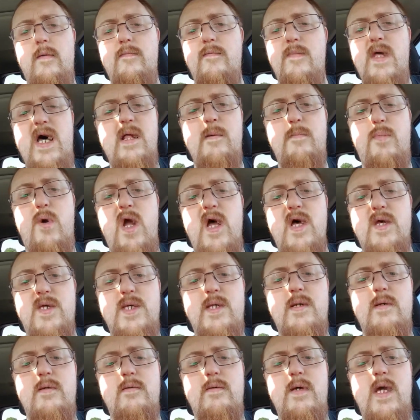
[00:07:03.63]
Not
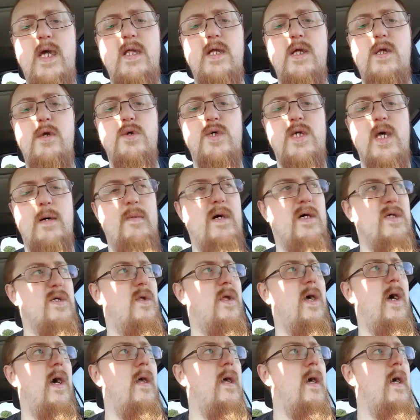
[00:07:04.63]
impressed. They need to do something else
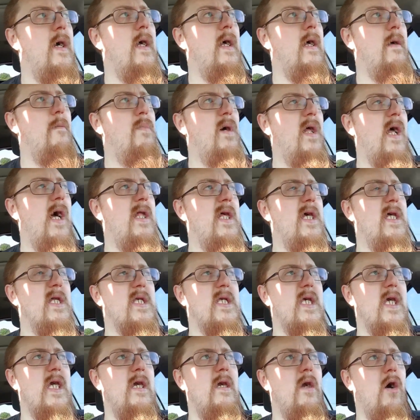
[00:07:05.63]
with that. But I did
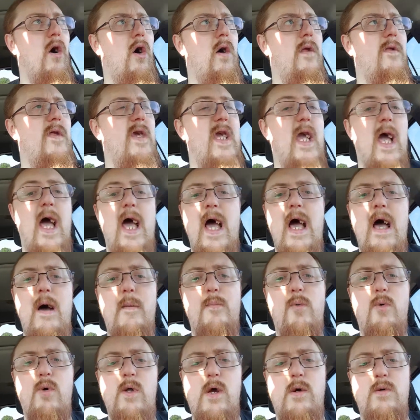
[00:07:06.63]
see on the
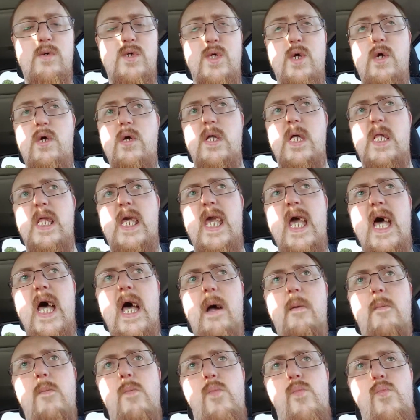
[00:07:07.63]
app, which I was looking on the
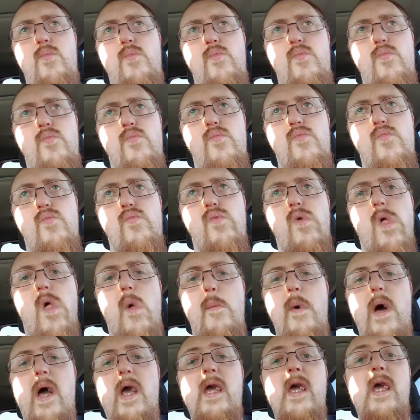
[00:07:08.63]
app,
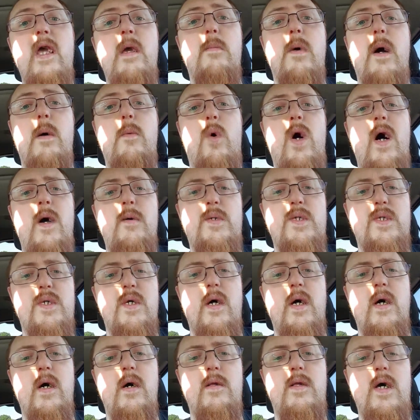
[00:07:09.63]
but I couldn't get my wife's
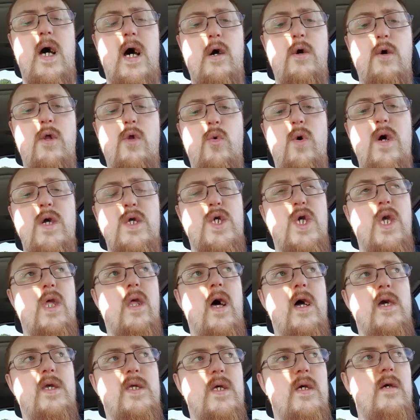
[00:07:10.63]
uh, taco the way she
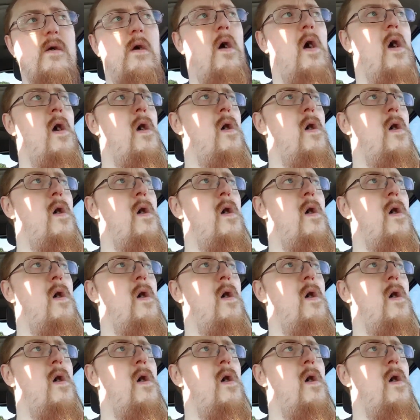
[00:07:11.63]
likes it.